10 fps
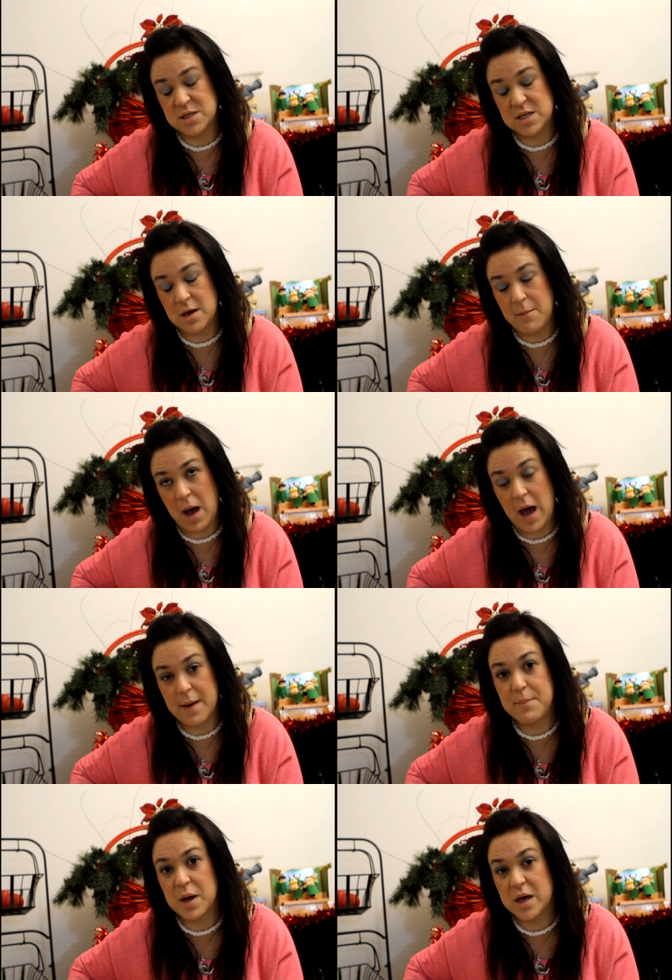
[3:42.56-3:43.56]

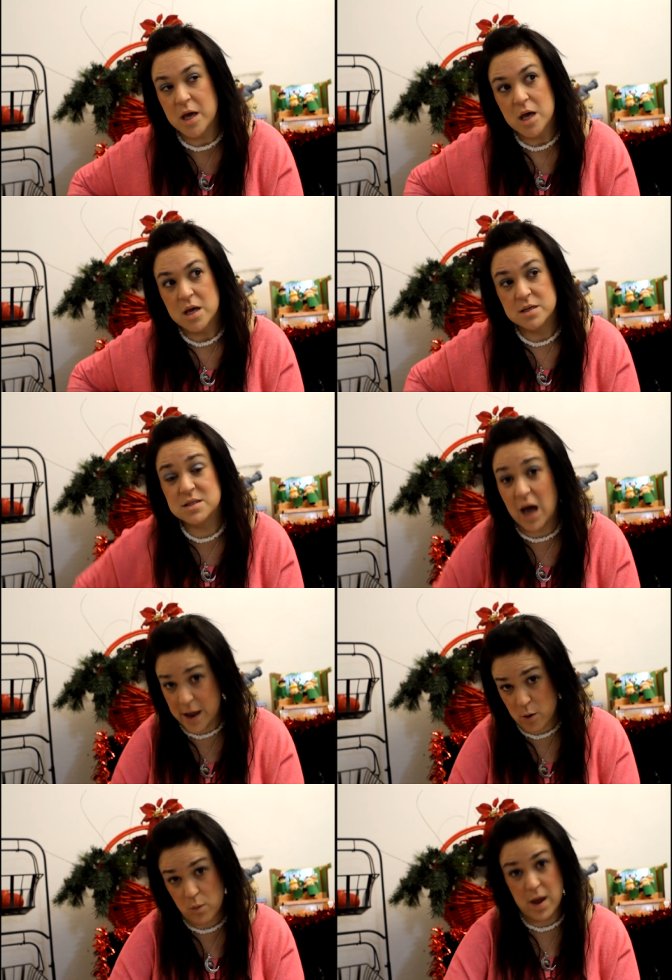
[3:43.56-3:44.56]
TMI, but
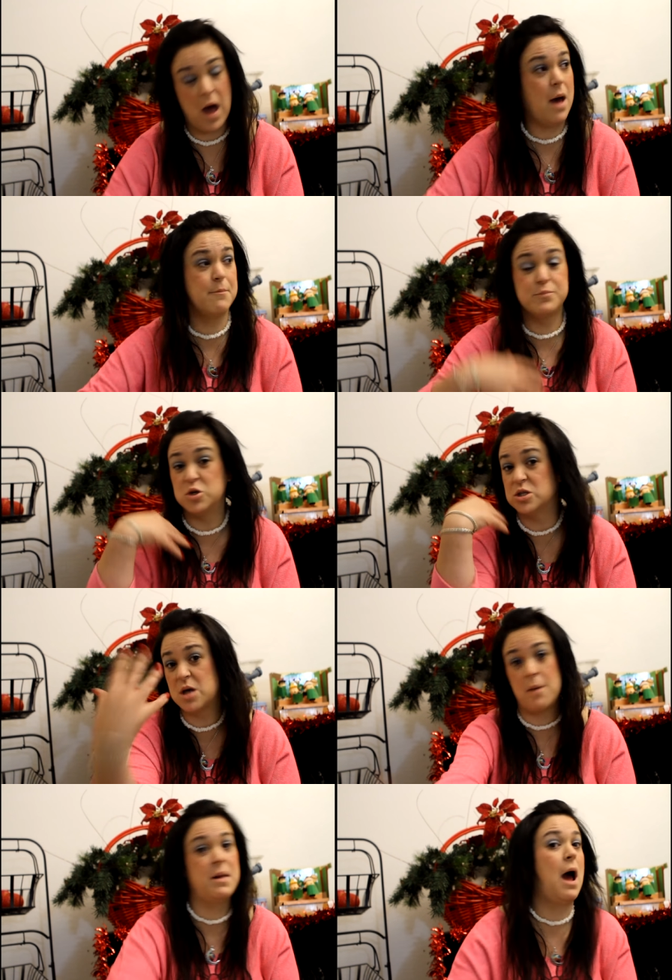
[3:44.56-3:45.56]
diarrhea just
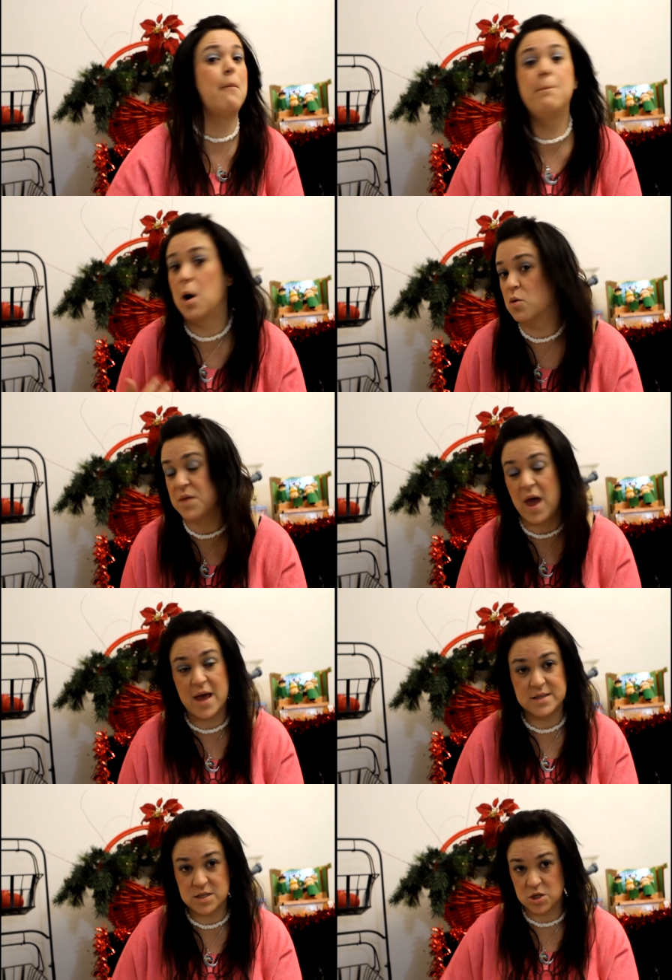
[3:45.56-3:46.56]
coming out both
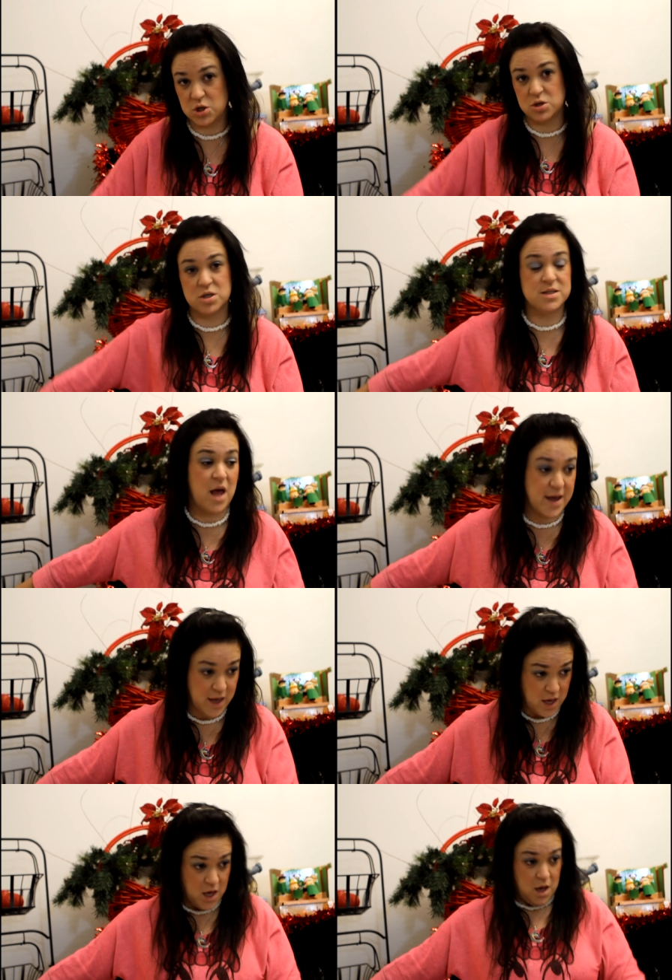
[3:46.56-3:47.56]
ends, and you're just
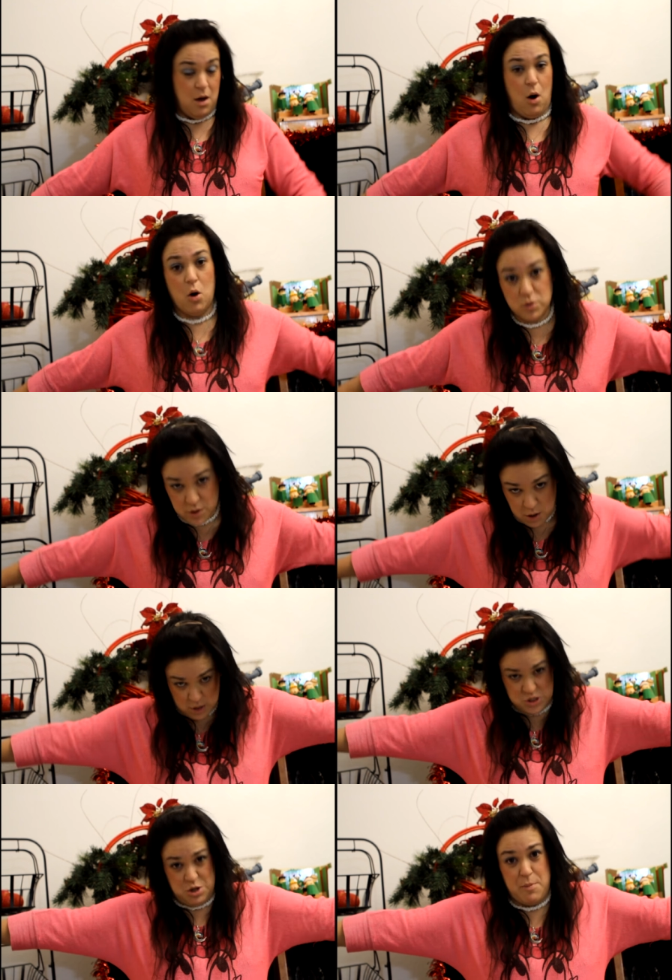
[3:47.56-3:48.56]
like holding
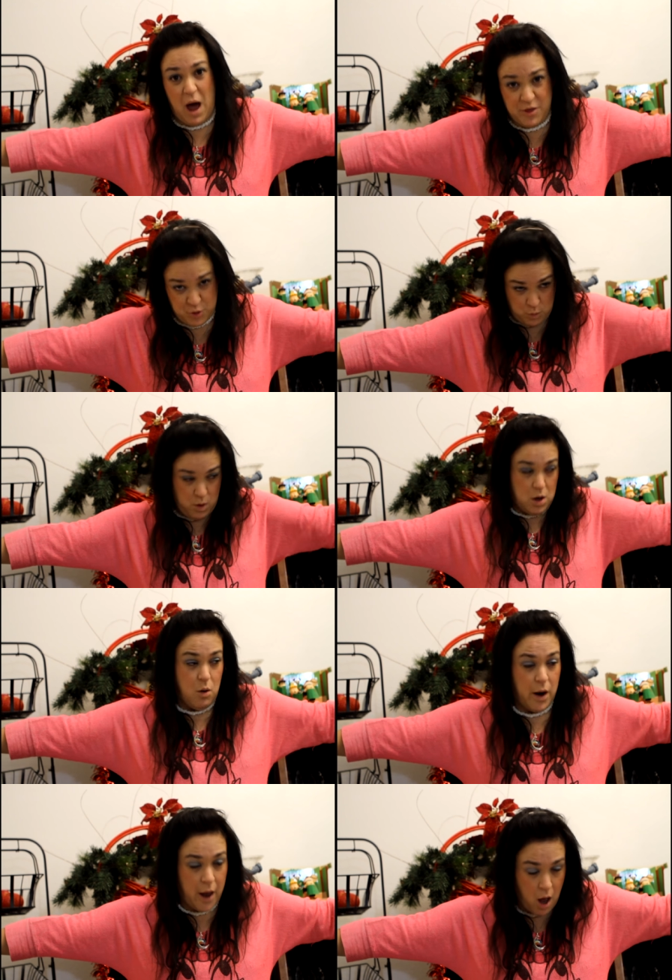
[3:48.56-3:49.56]
on to the bathroom
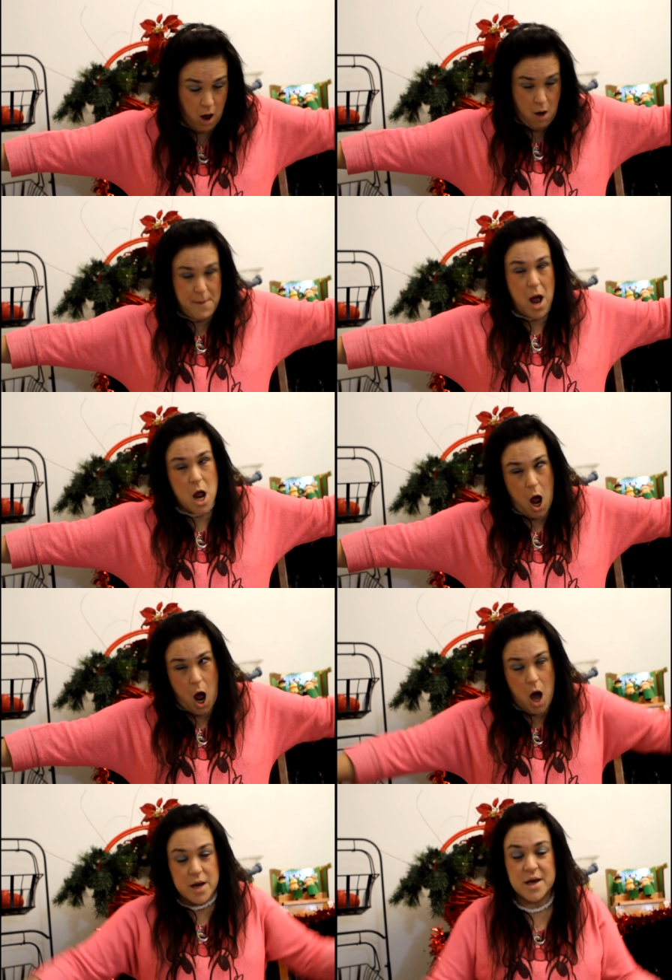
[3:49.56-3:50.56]
going, oh my
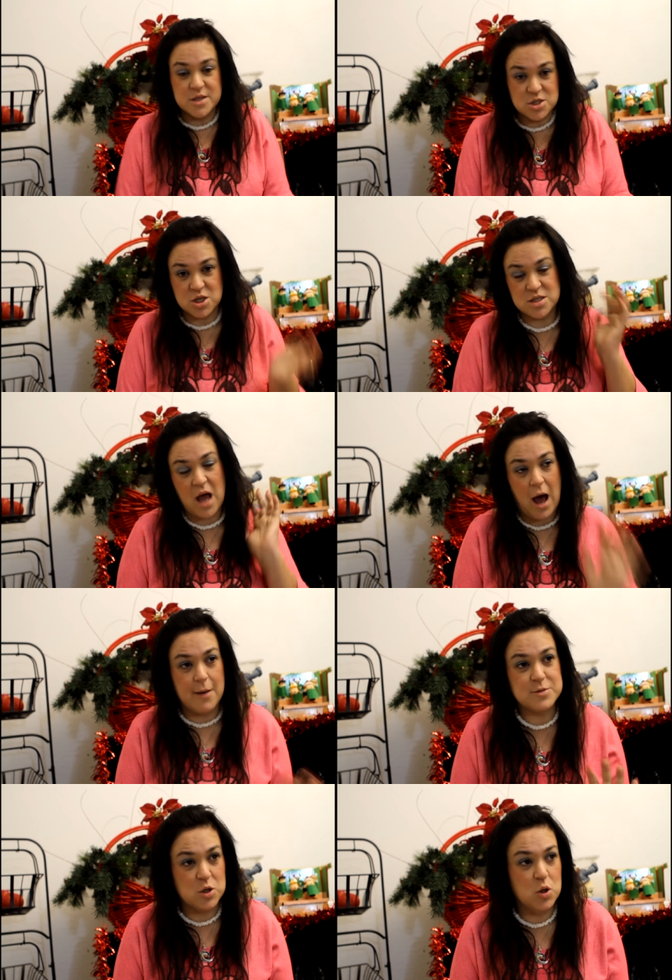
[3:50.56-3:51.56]
God, is just
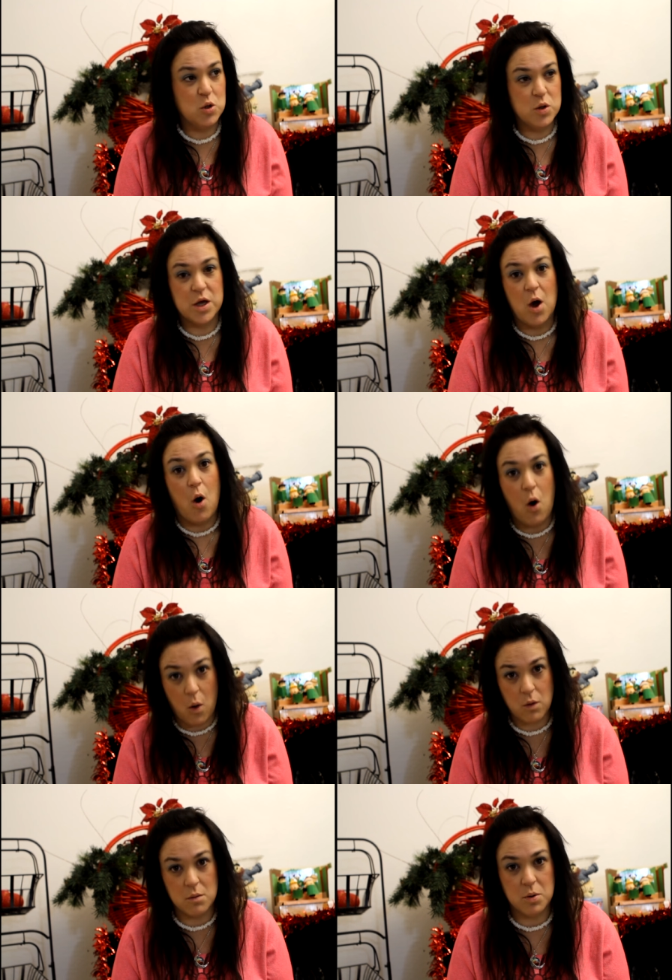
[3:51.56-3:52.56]
absolutely
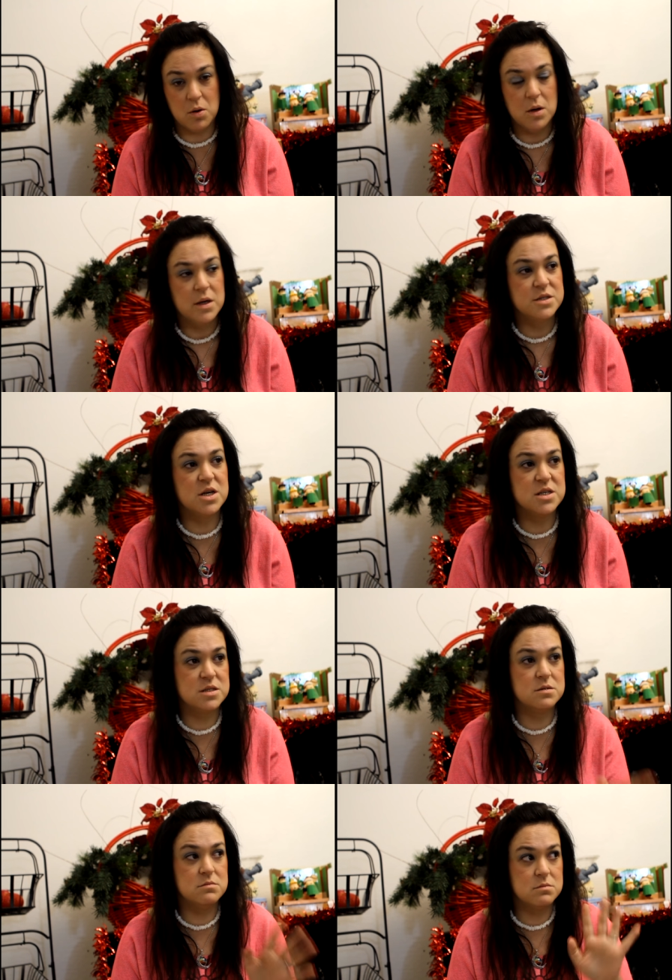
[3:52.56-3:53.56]
horrible.
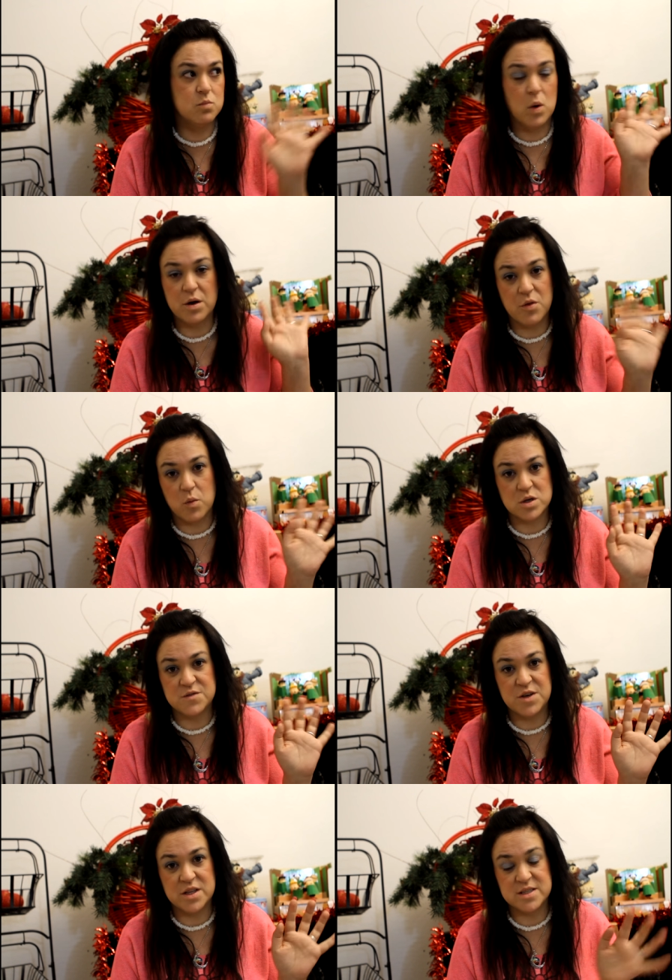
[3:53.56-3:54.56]
Just one of the worst
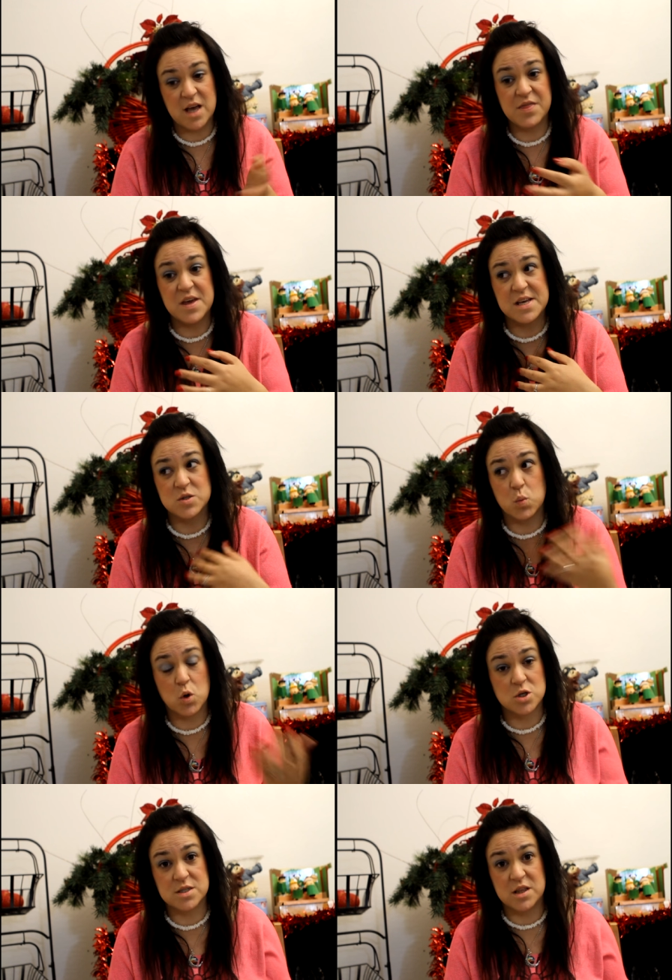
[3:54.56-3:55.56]
feelings. I think it's
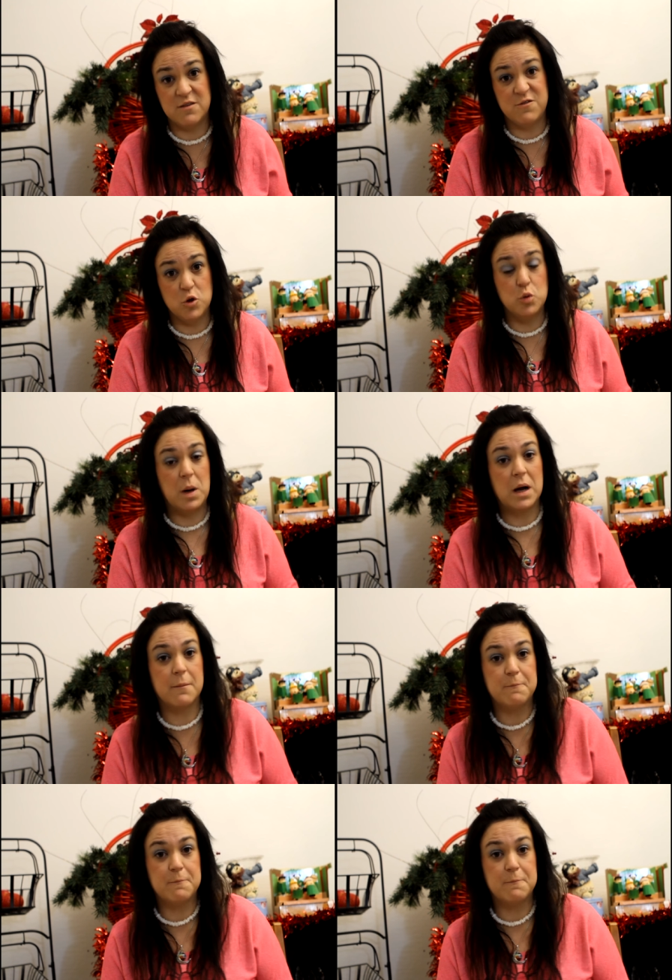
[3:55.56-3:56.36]
worse than the flu bug.